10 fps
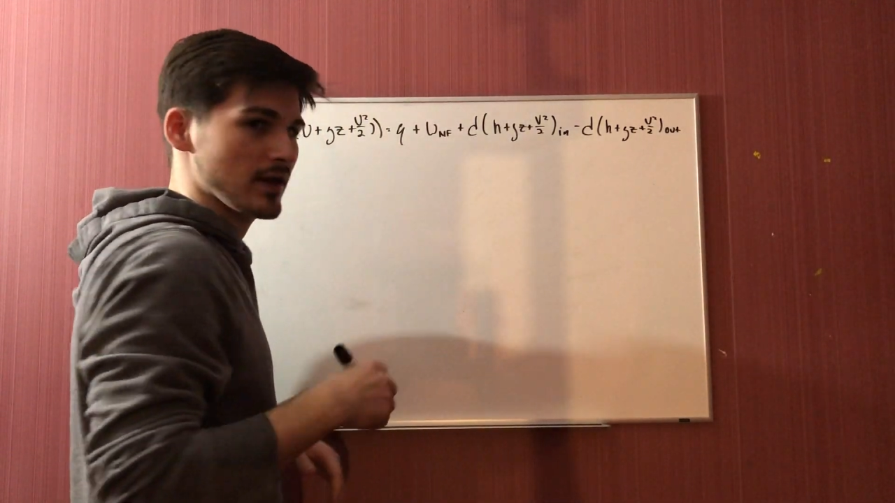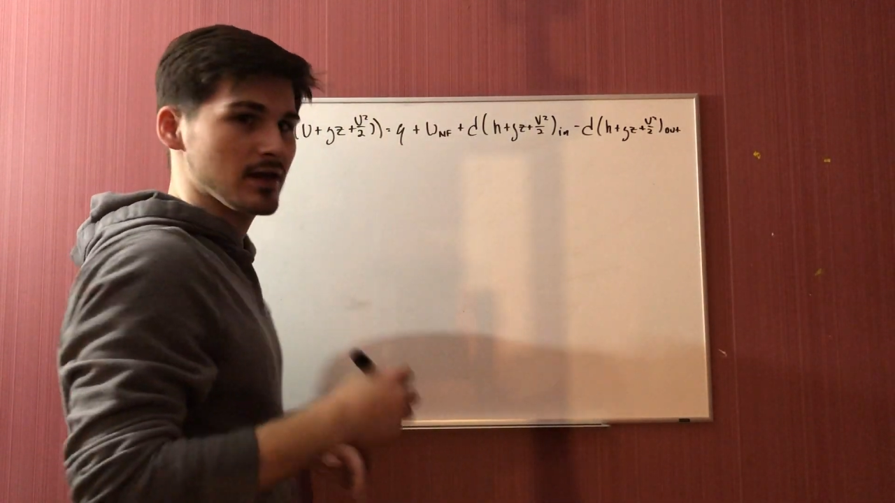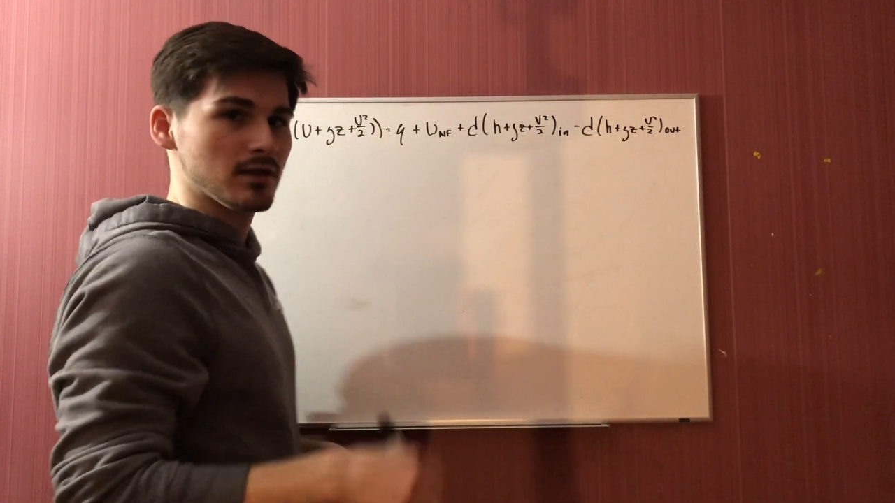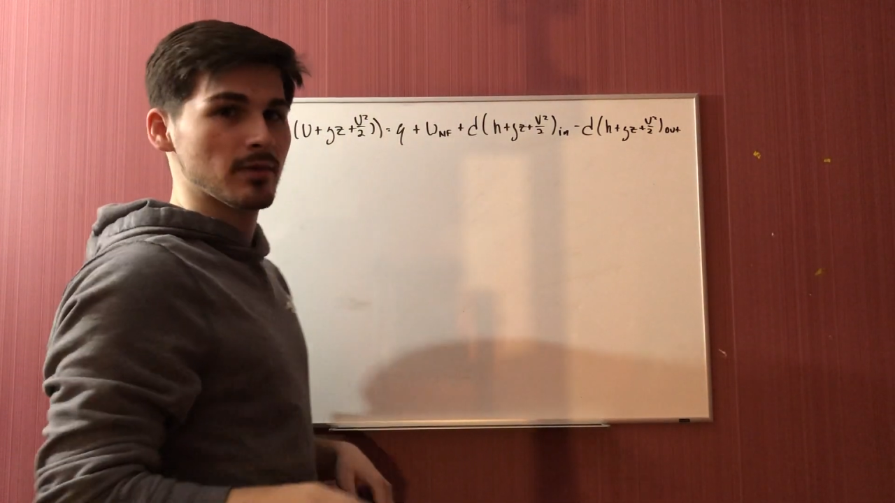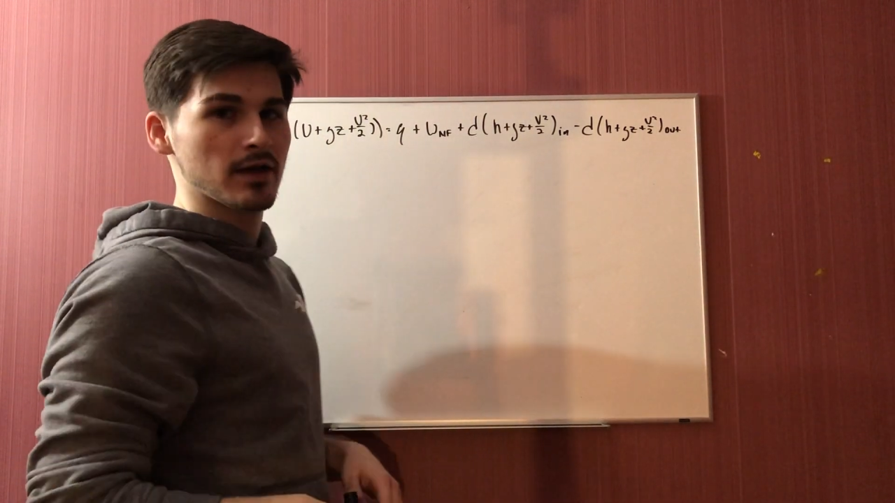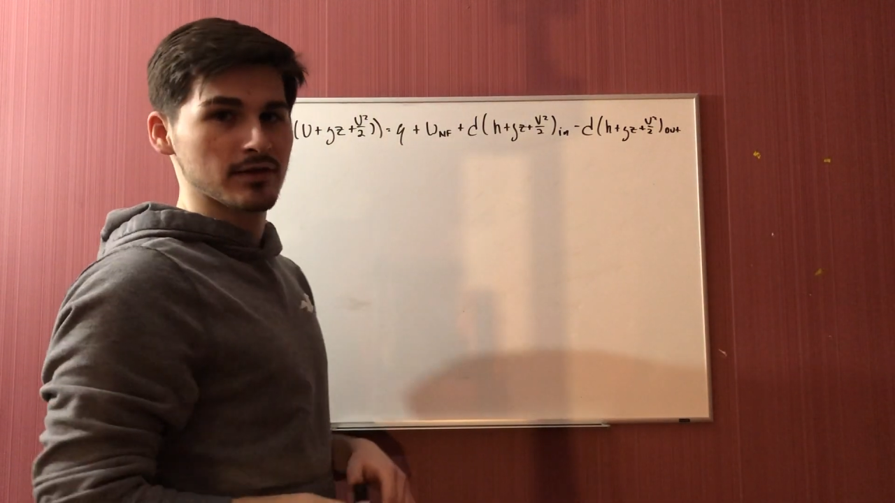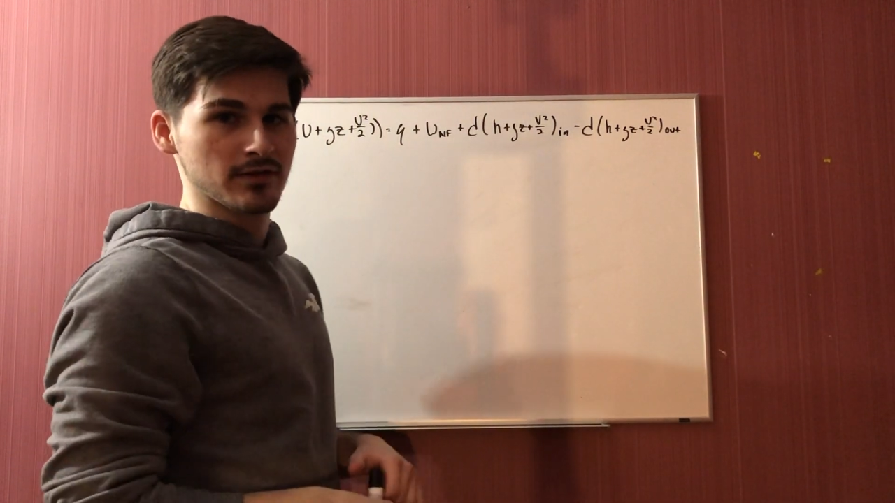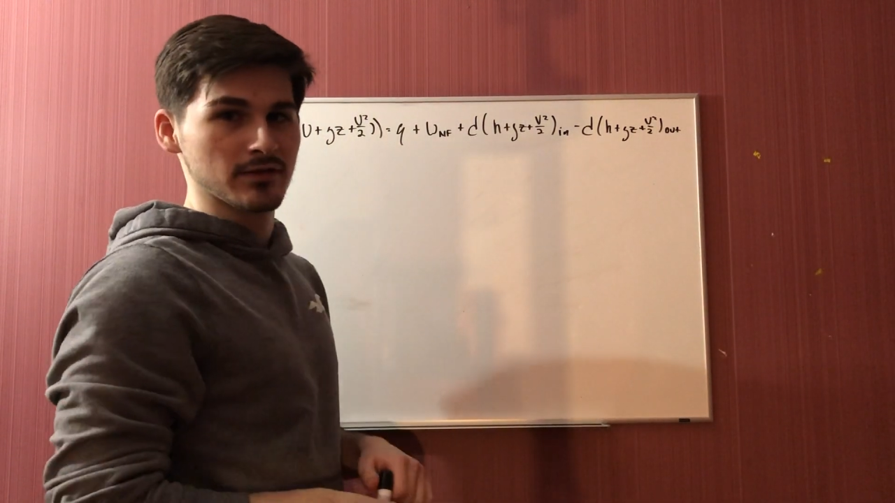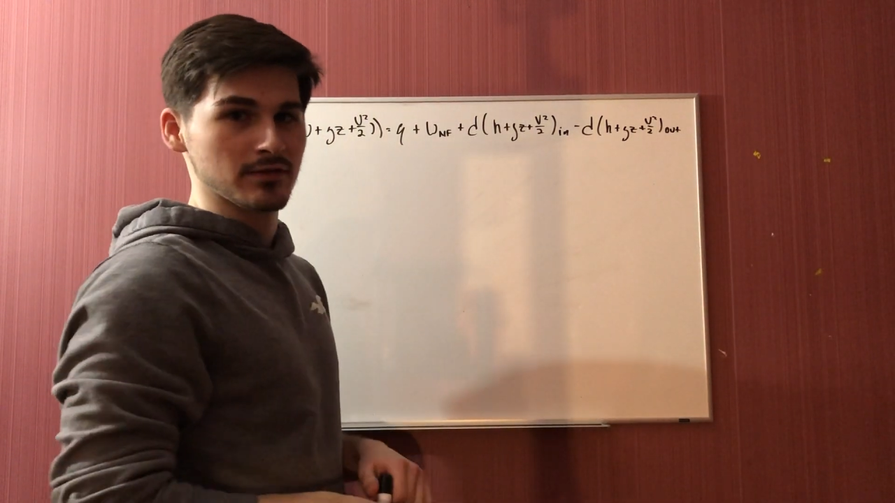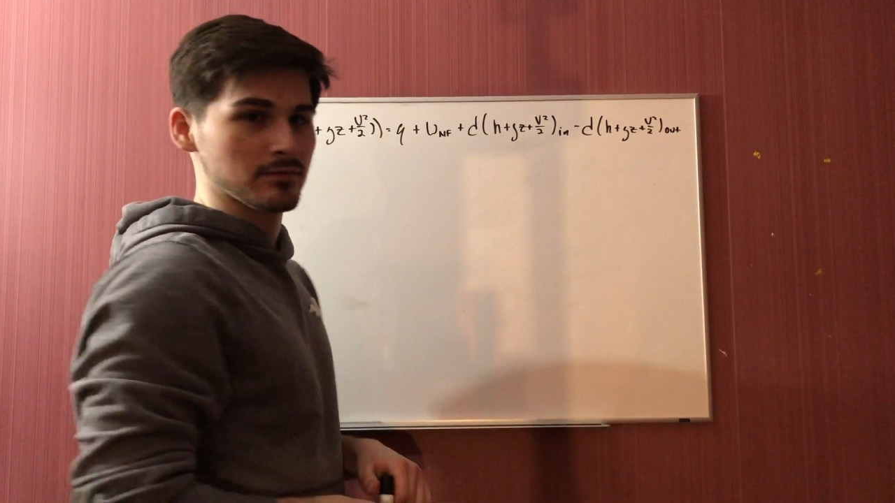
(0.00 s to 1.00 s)
an adiabatic
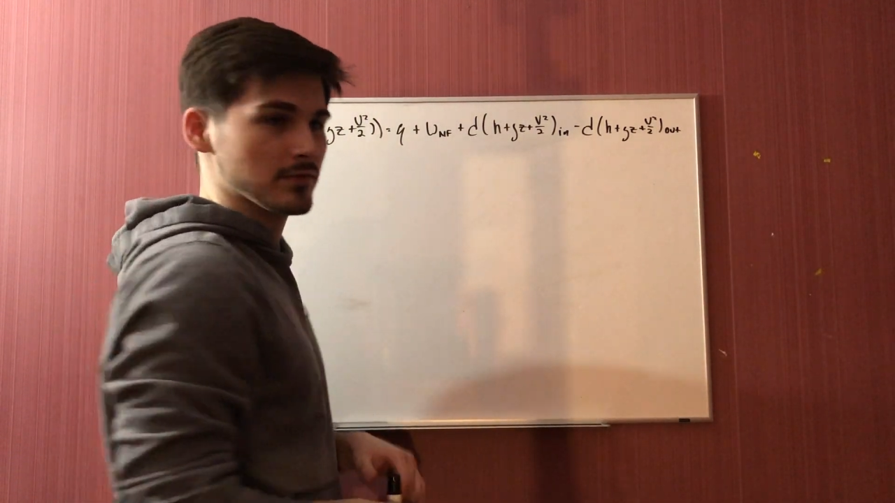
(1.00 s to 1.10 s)
system,